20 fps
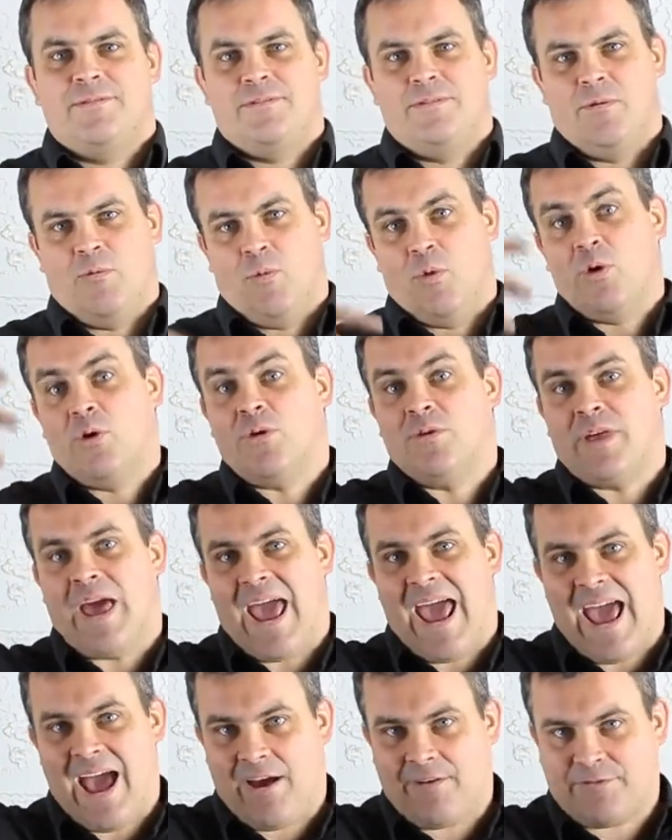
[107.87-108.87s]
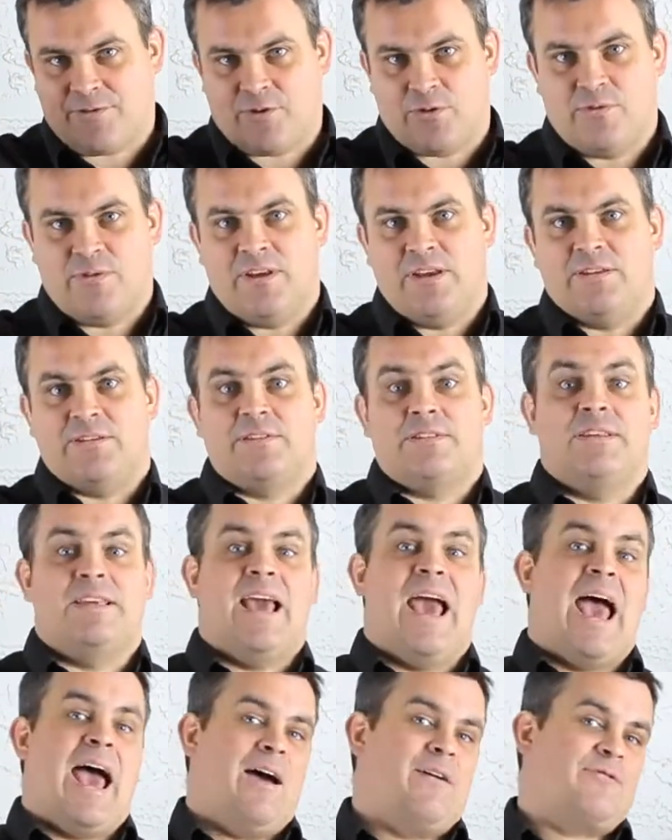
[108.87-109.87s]
The world after this,
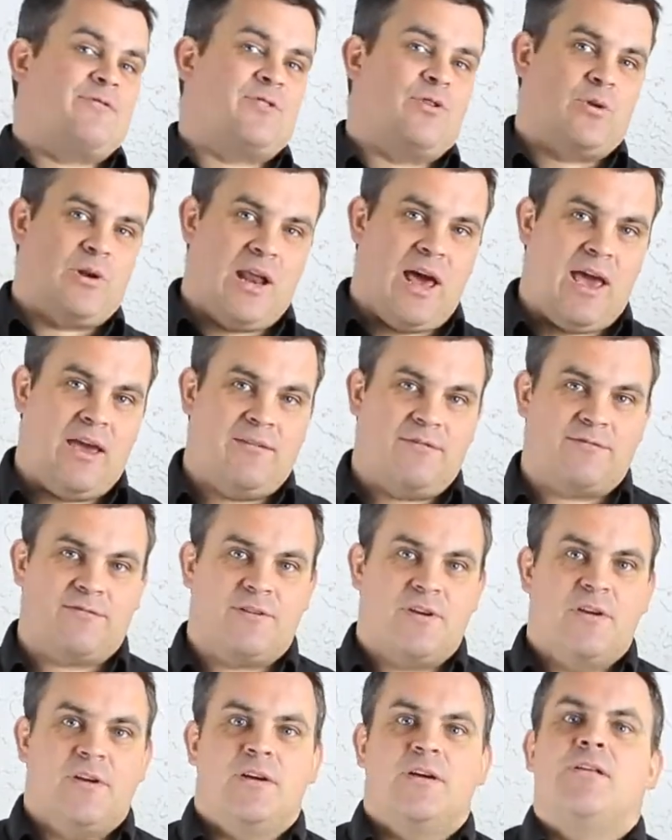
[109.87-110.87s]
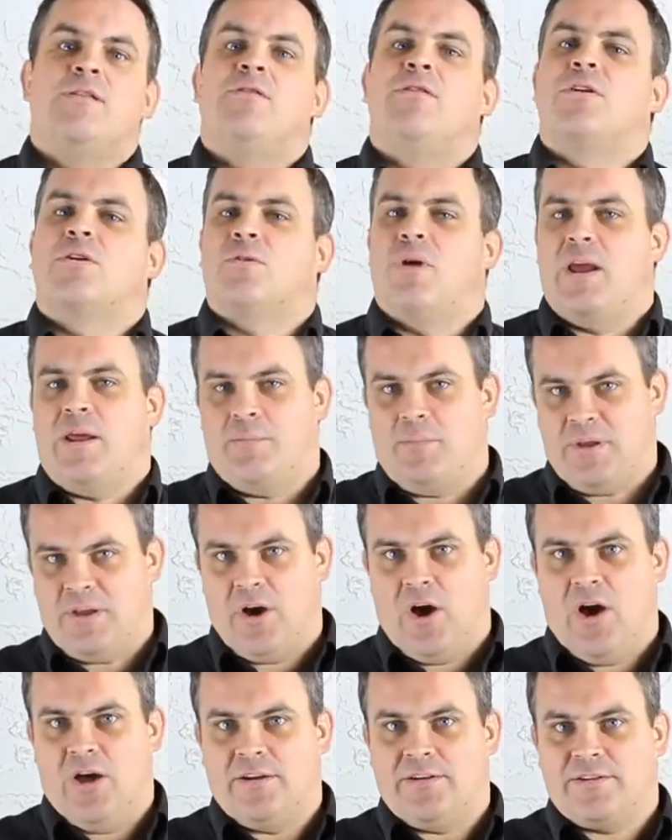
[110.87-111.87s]
the afterlife, the great
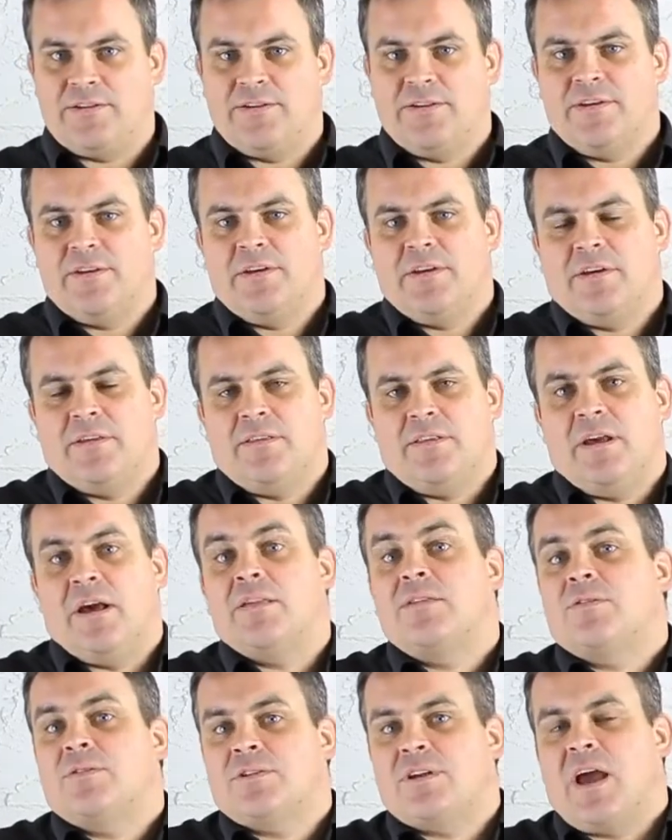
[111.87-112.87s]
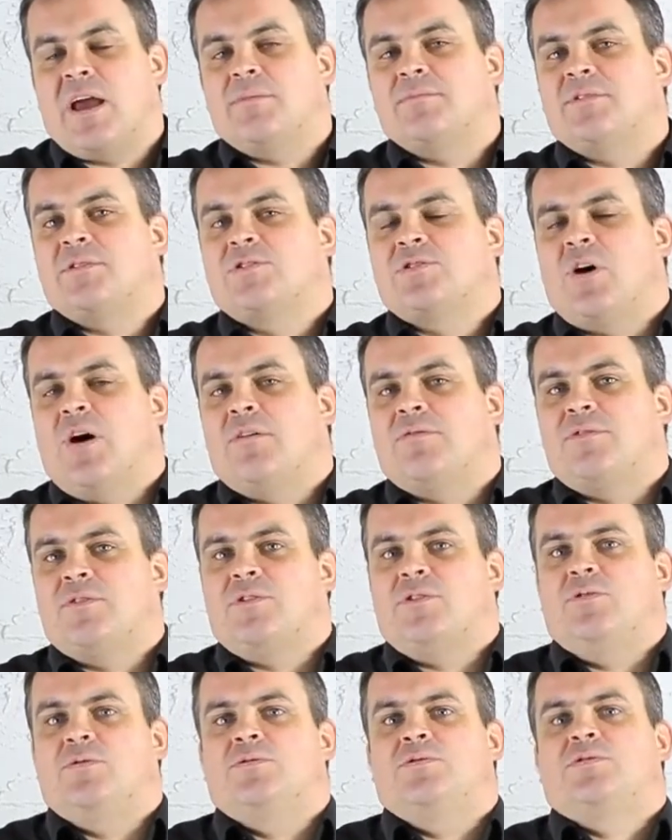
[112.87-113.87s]
beyond. The other times it's often
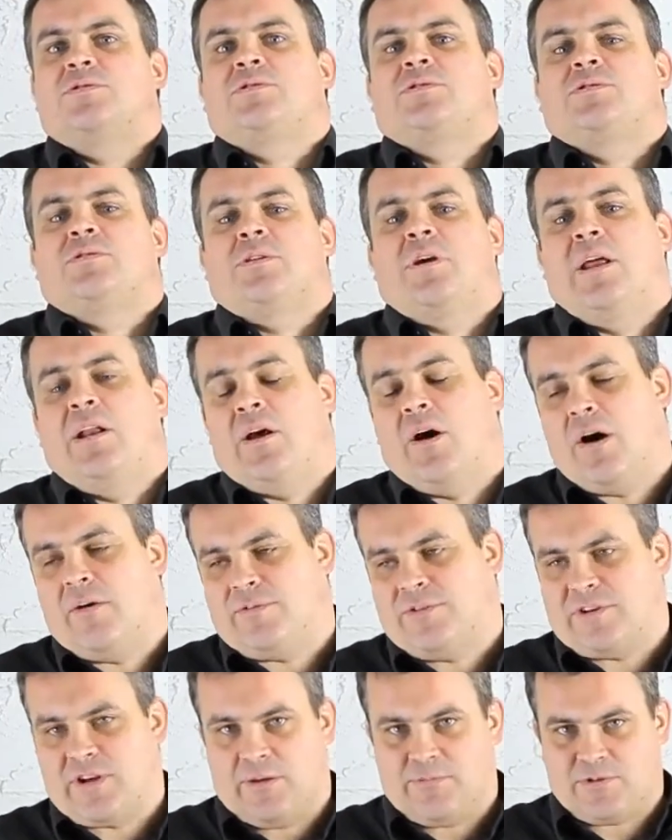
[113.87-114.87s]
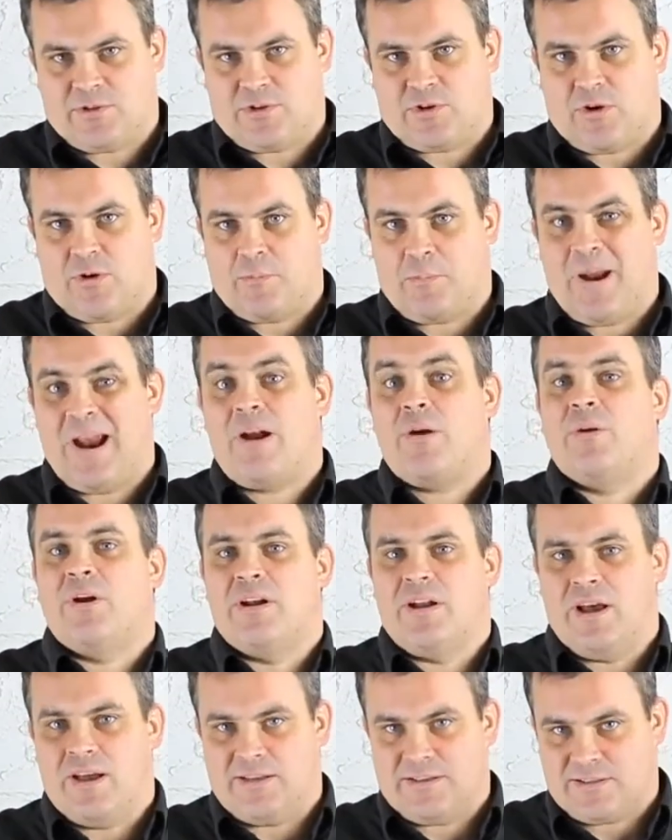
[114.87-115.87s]
used, and oftentimes the term
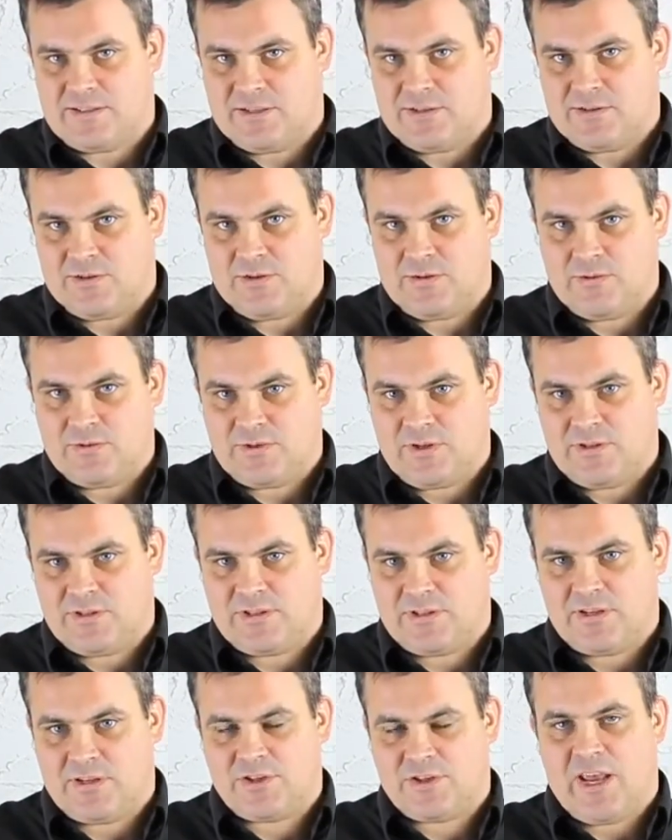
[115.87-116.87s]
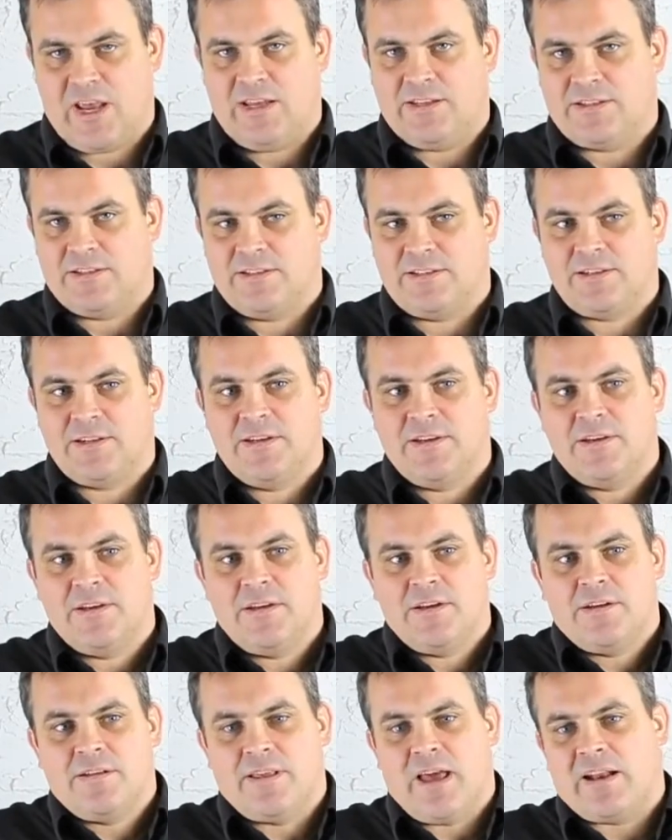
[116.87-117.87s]
paradise is used in such cases,
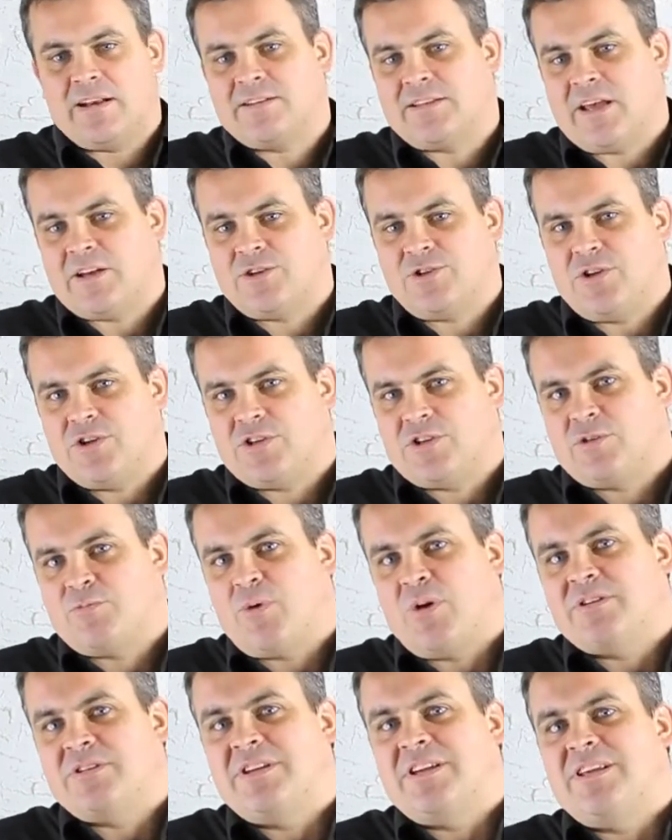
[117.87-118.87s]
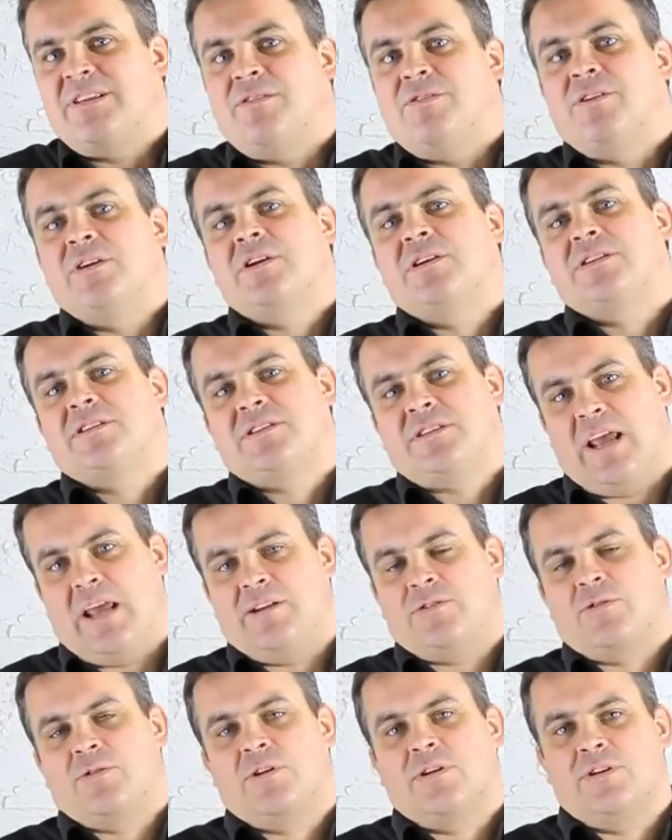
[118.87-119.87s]
that is actually expressing the
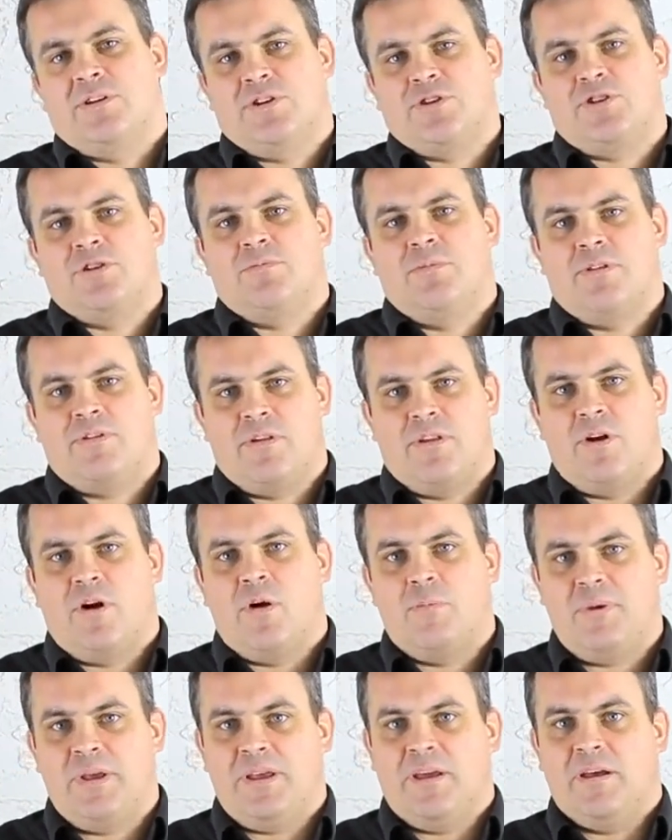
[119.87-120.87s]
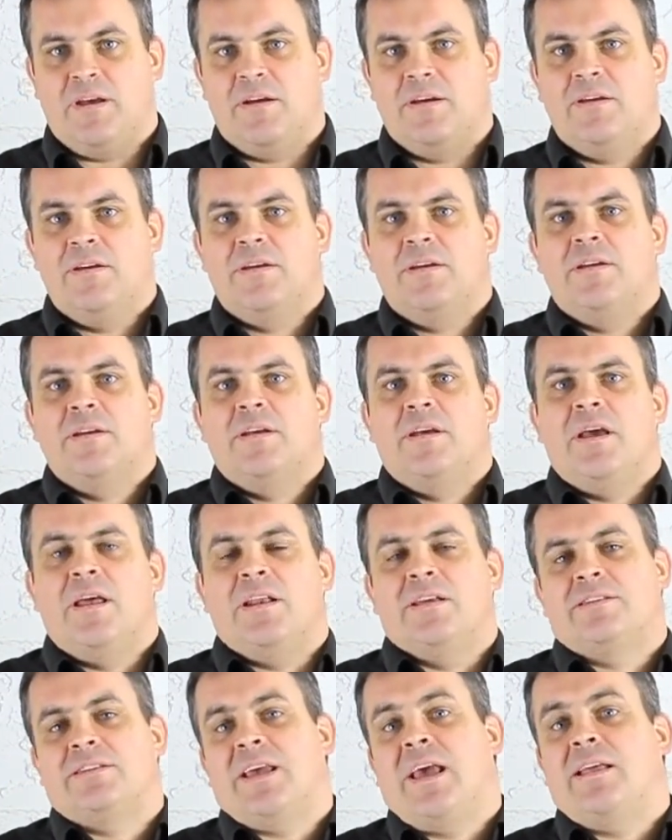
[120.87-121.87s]
state or condition within our being. In
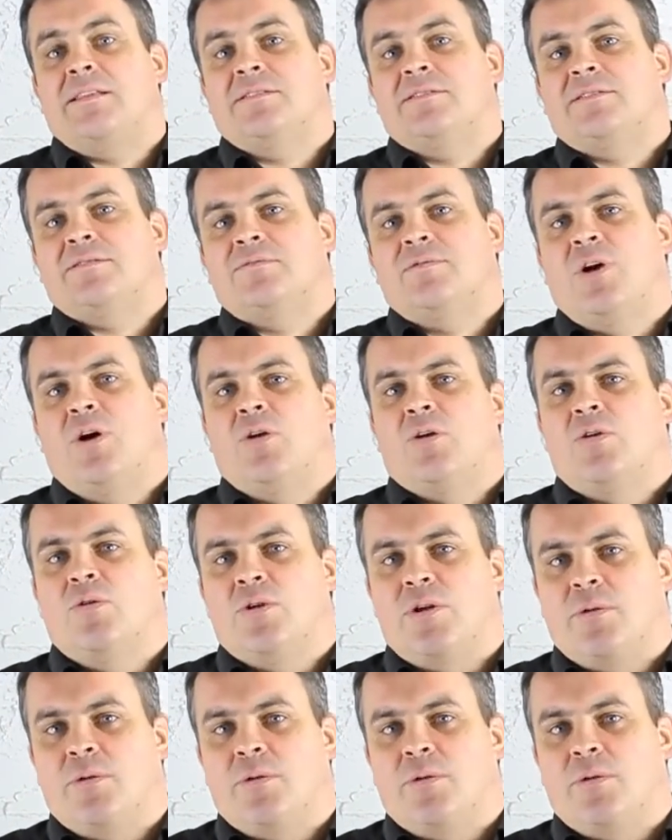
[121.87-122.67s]
a sense, we all go